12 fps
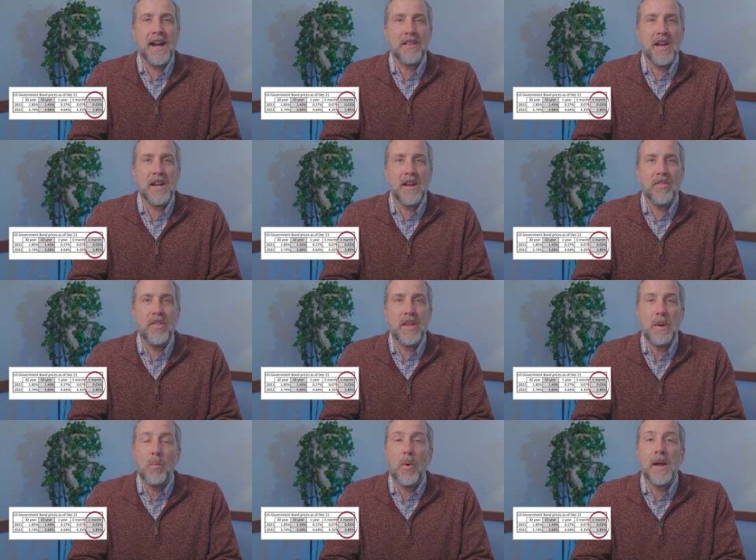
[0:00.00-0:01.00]
I highlighted
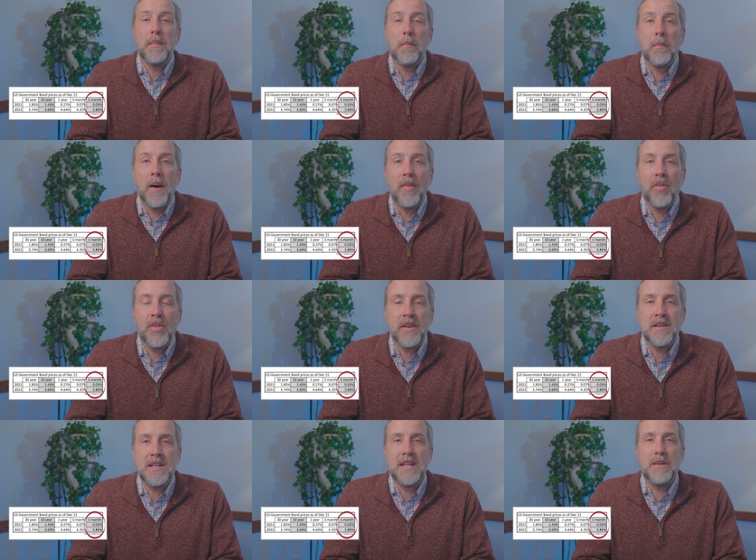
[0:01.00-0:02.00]
the one
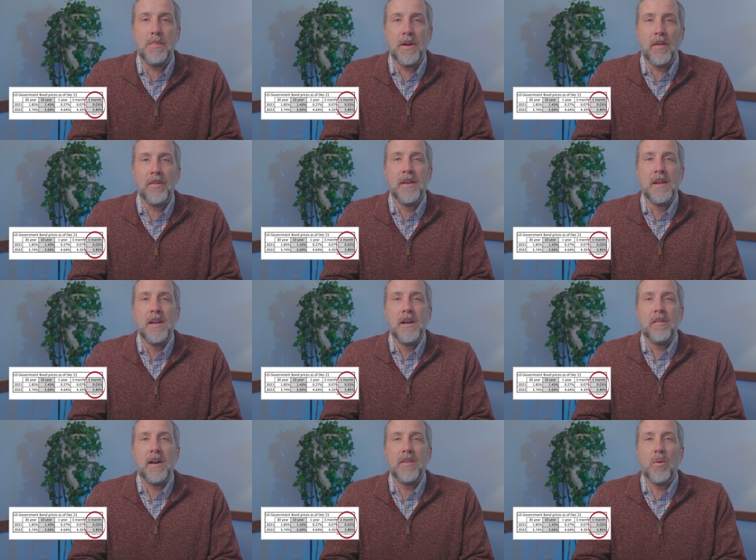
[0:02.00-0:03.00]
month T bill, right?